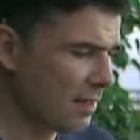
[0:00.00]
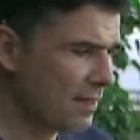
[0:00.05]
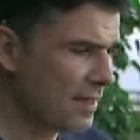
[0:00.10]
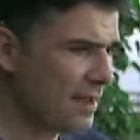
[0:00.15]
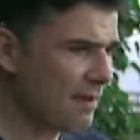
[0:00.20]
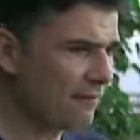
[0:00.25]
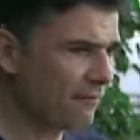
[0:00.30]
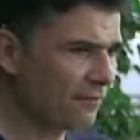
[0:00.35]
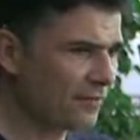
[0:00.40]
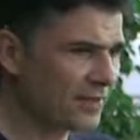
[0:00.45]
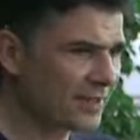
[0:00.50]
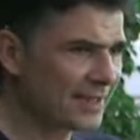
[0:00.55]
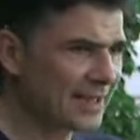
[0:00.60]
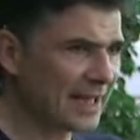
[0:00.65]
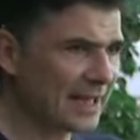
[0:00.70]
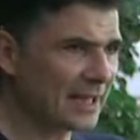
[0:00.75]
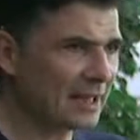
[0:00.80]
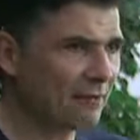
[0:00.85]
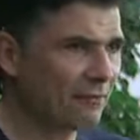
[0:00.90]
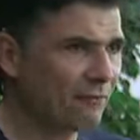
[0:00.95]
They're
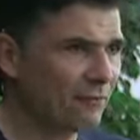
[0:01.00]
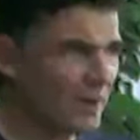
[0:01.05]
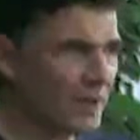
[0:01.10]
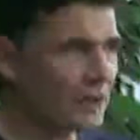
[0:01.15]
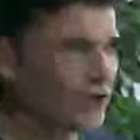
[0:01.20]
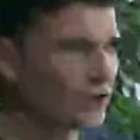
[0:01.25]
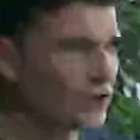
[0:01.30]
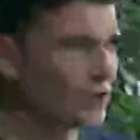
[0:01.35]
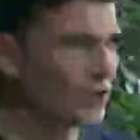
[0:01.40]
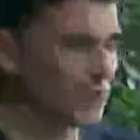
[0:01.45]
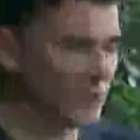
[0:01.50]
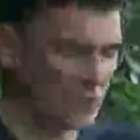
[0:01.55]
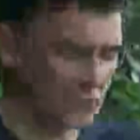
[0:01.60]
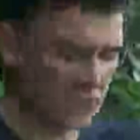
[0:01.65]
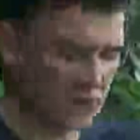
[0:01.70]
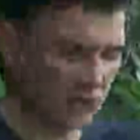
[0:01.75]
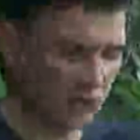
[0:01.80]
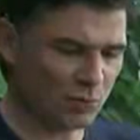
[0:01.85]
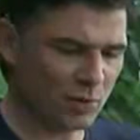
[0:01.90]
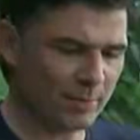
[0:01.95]
getting fish
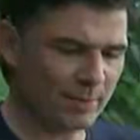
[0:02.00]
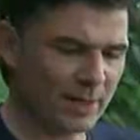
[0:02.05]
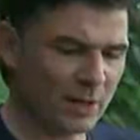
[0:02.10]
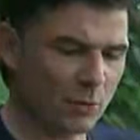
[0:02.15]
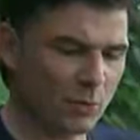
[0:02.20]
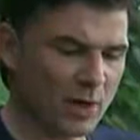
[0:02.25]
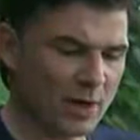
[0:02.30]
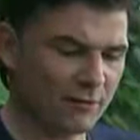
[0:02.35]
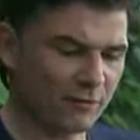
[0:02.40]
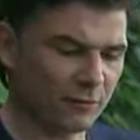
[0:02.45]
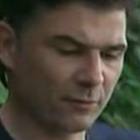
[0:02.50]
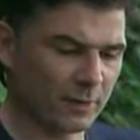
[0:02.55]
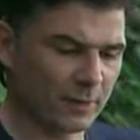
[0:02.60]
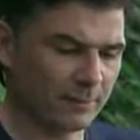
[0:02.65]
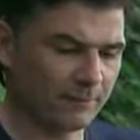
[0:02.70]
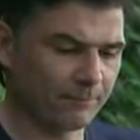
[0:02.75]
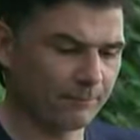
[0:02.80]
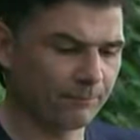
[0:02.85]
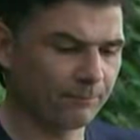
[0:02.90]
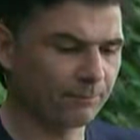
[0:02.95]
swimming away from them.